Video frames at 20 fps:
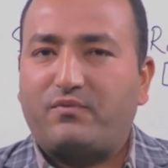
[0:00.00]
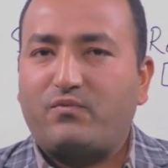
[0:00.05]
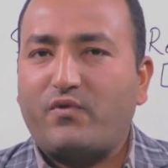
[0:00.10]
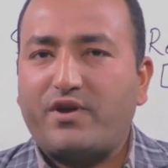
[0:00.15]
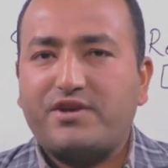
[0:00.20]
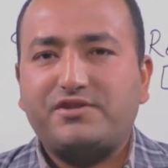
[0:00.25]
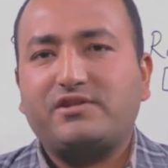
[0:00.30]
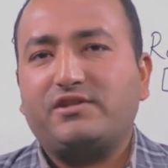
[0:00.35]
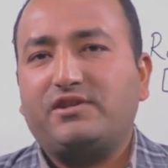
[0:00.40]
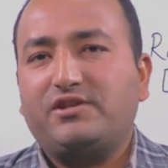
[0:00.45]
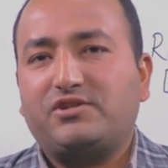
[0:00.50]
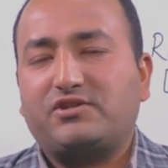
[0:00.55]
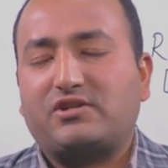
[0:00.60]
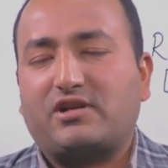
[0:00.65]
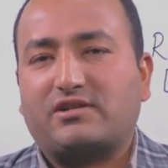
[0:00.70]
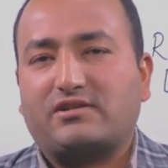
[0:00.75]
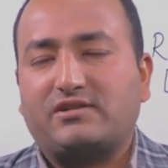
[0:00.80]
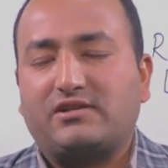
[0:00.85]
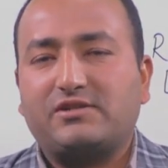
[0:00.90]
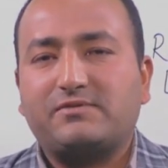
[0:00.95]
question
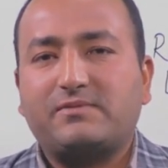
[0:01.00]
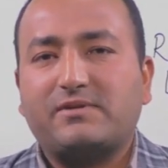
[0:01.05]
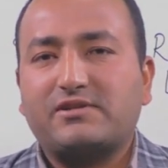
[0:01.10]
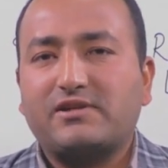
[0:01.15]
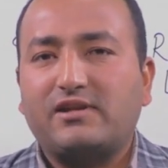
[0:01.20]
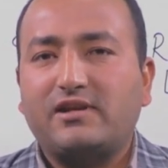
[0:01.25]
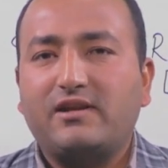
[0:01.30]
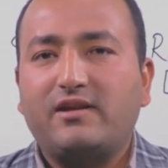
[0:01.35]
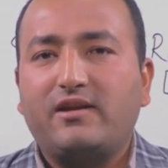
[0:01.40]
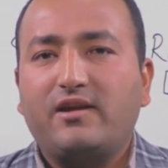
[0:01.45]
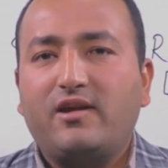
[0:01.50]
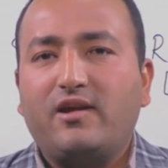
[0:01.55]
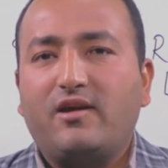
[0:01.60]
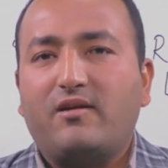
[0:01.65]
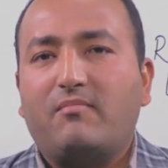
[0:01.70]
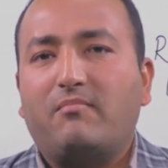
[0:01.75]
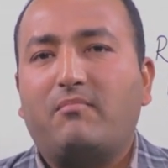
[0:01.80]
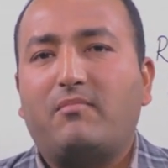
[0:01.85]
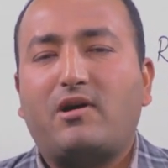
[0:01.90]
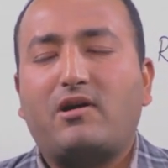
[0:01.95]
structures, especially
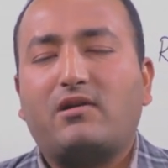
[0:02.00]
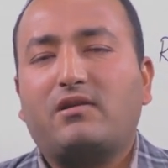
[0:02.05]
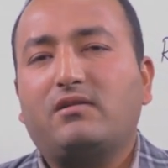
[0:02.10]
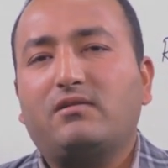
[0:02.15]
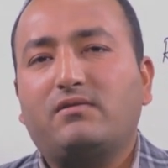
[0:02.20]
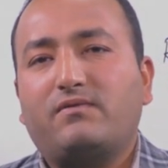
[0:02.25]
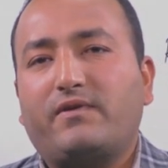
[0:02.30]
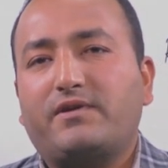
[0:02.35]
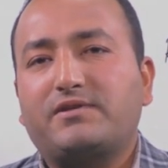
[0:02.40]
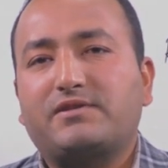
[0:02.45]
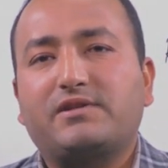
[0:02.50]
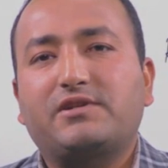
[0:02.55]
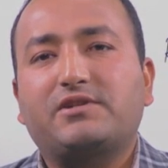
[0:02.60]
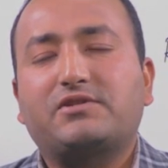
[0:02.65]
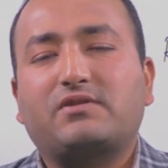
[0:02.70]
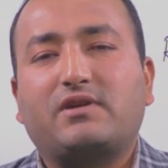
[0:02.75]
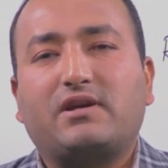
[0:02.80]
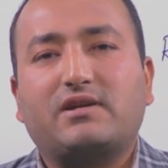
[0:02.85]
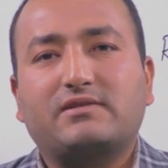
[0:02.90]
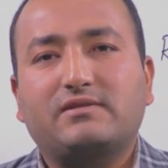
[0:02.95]
model question
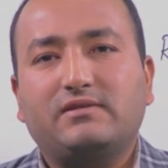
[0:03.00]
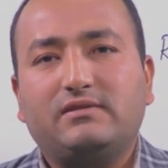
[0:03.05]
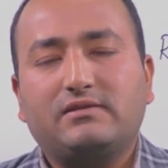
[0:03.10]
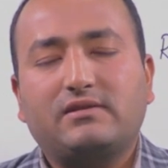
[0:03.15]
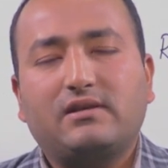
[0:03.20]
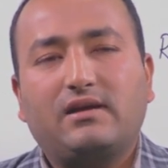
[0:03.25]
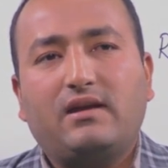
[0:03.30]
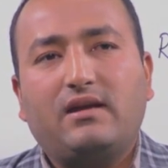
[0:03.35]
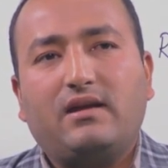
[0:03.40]
structures,